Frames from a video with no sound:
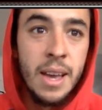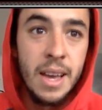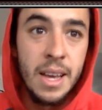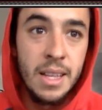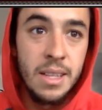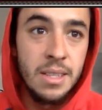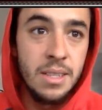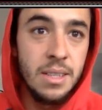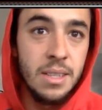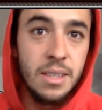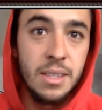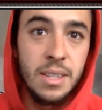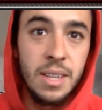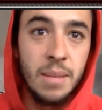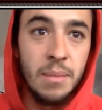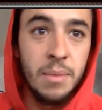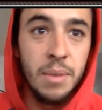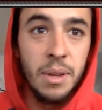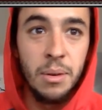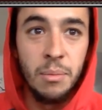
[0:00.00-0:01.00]
it's the
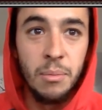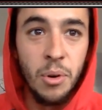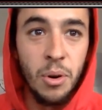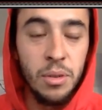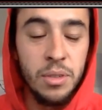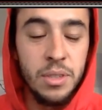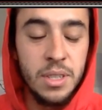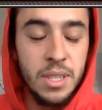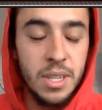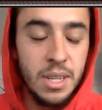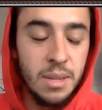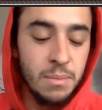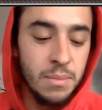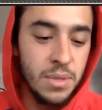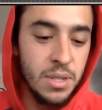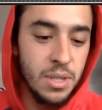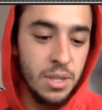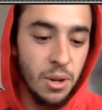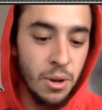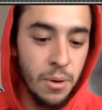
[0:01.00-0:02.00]
same thing with most
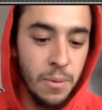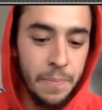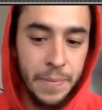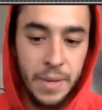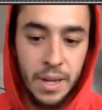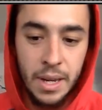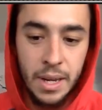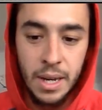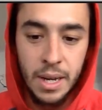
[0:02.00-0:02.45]
teams. So,